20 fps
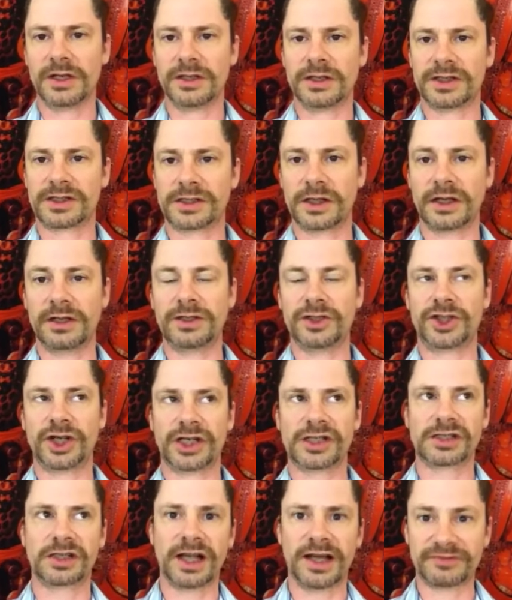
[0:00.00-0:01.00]
The sun
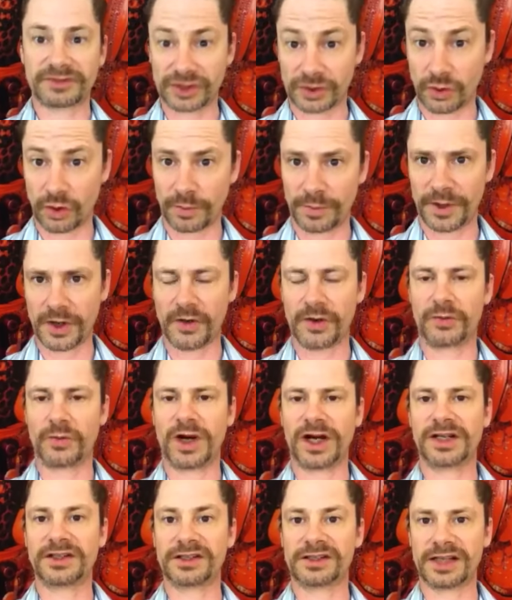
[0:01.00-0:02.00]
just left Scorpio and
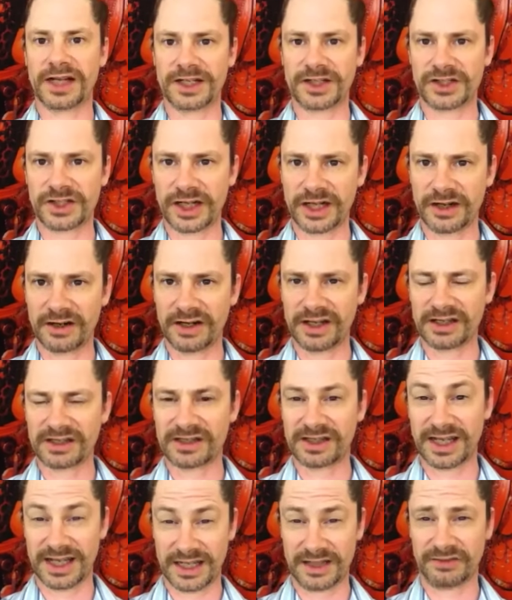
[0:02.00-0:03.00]
went into
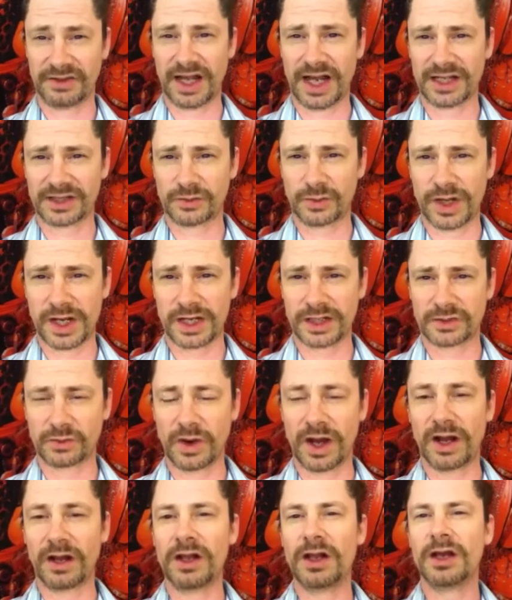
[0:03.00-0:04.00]
Sagittarius the end of last week as
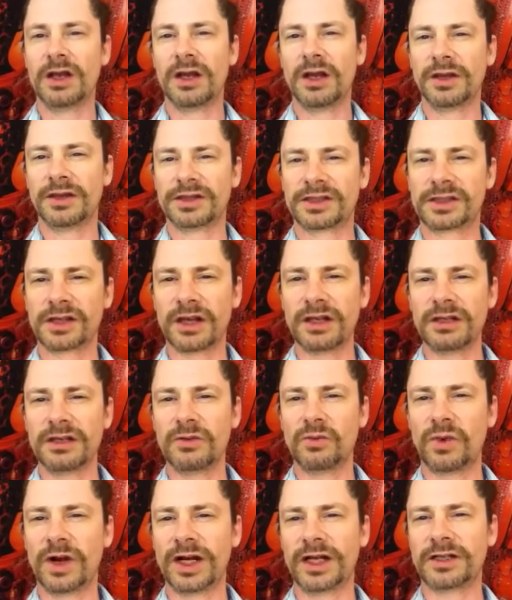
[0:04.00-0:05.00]
well. The
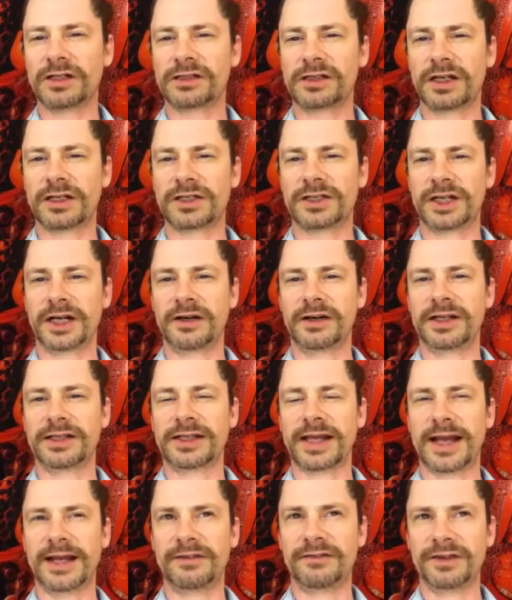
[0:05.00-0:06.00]
sun went into
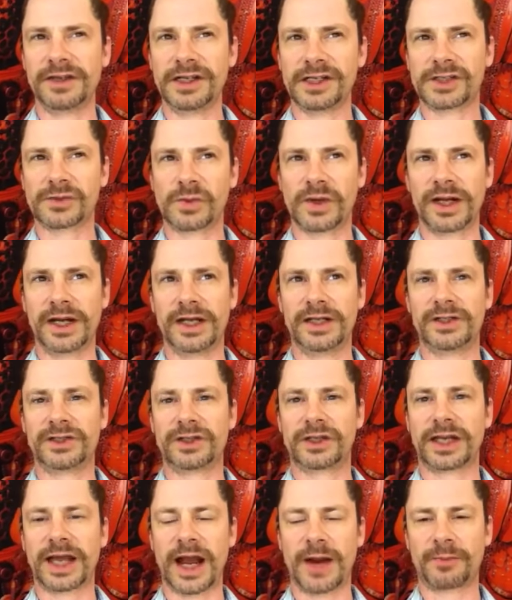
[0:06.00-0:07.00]
Sagittarius and Venus went
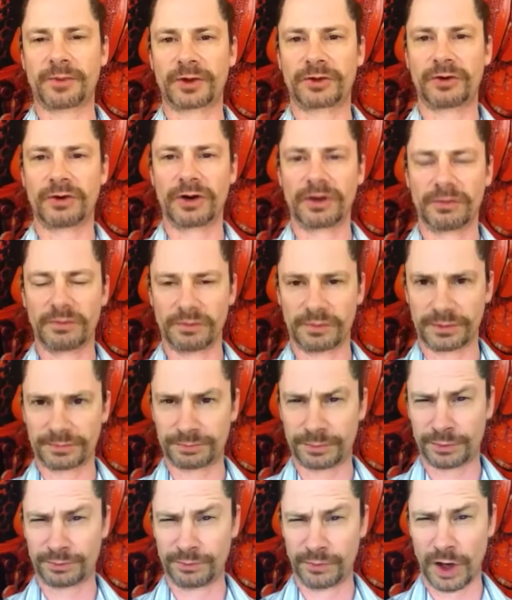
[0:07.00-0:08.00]
into Capricorn
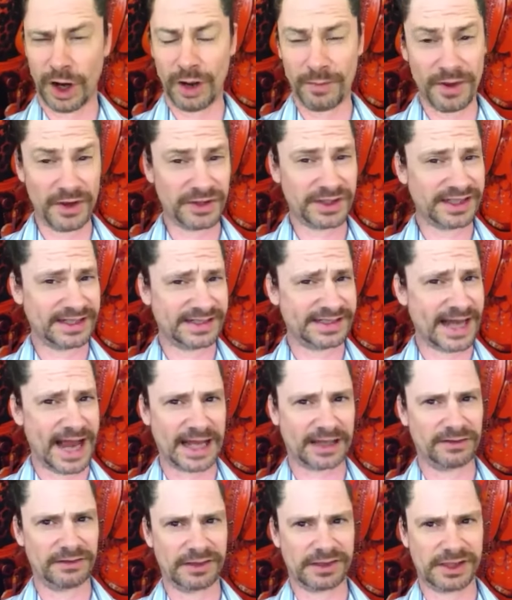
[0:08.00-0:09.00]
almost
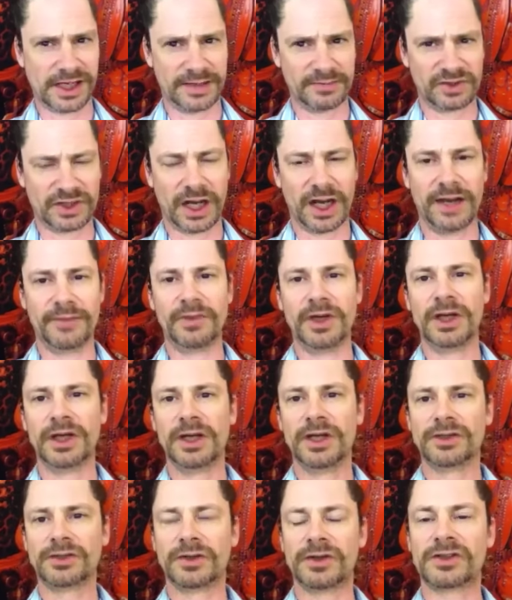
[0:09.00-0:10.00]
exactly the same time.
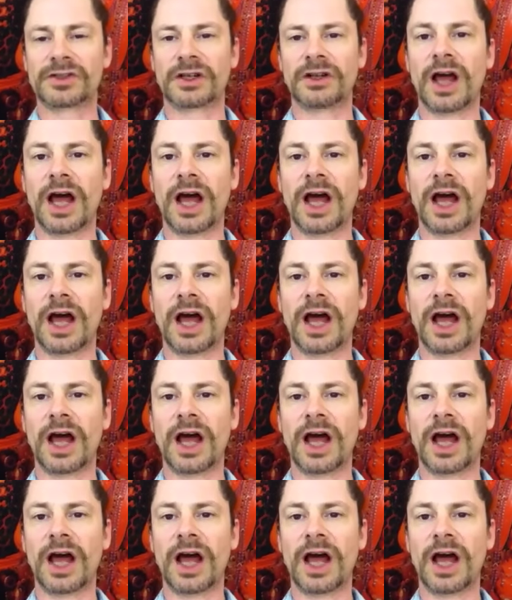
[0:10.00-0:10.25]
So there